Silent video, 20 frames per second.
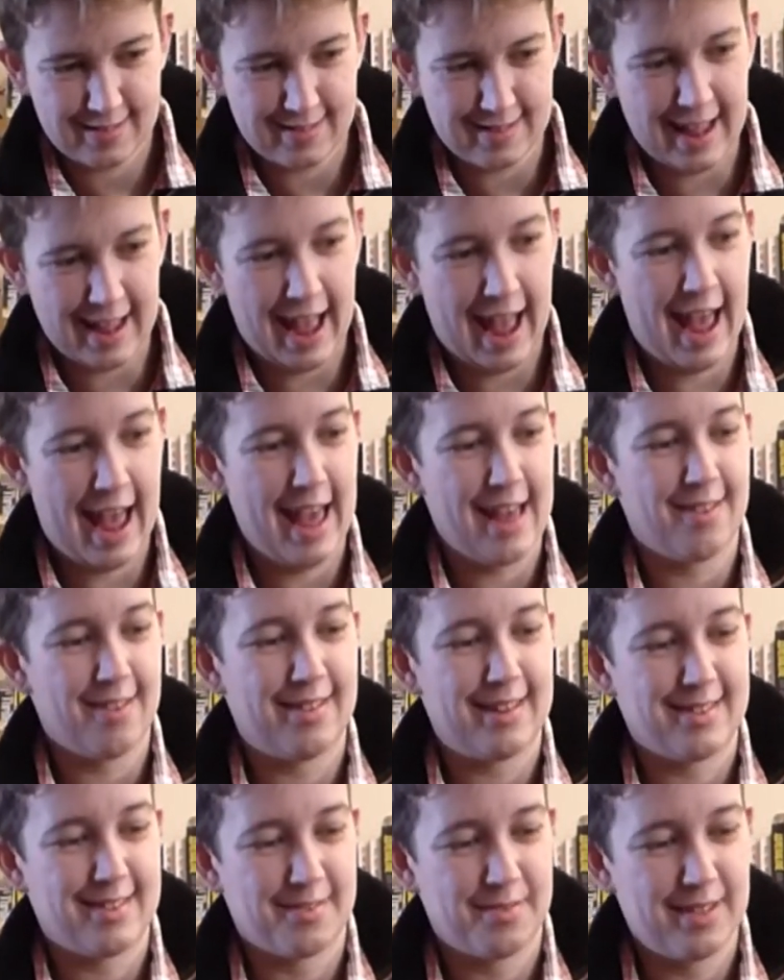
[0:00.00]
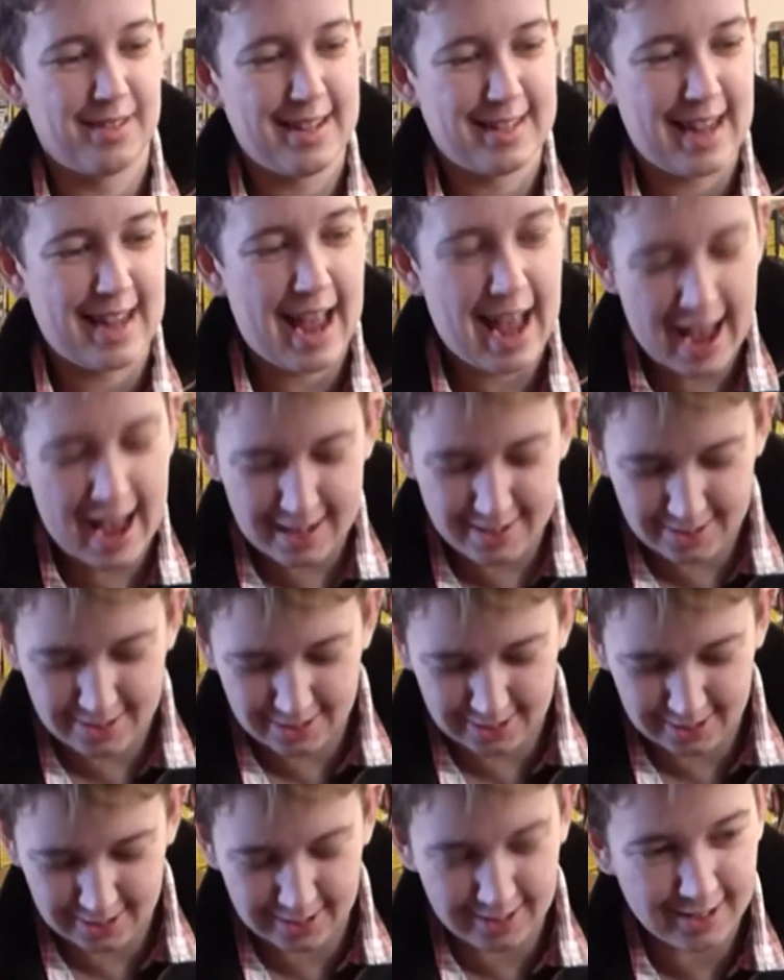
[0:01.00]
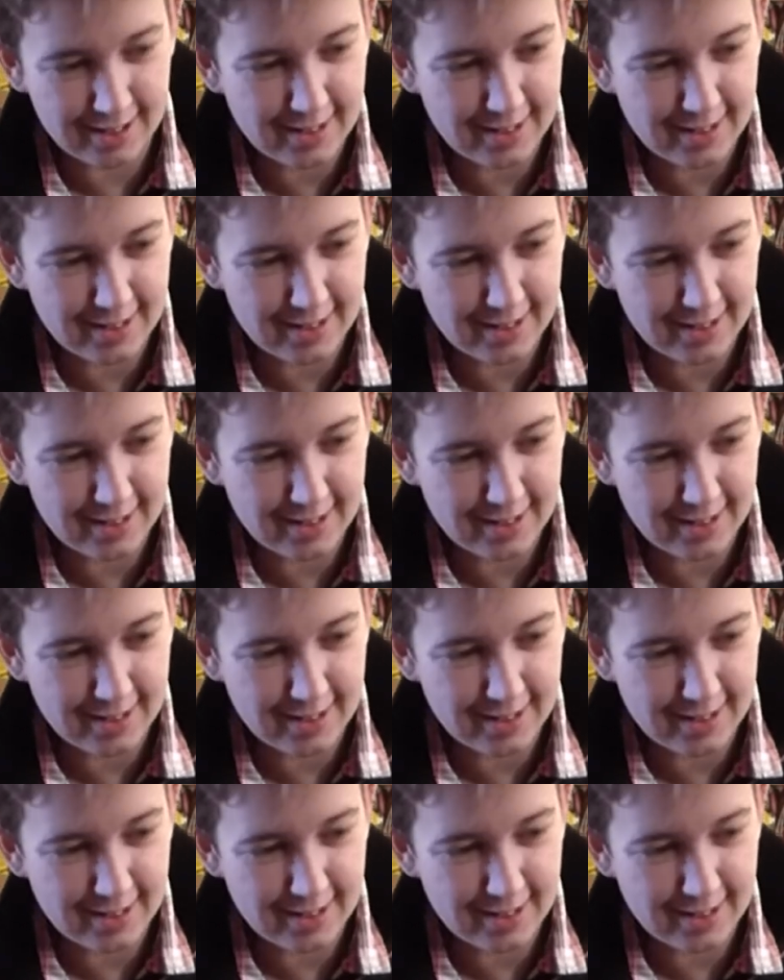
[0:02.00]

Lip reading: That one doesn't work at all.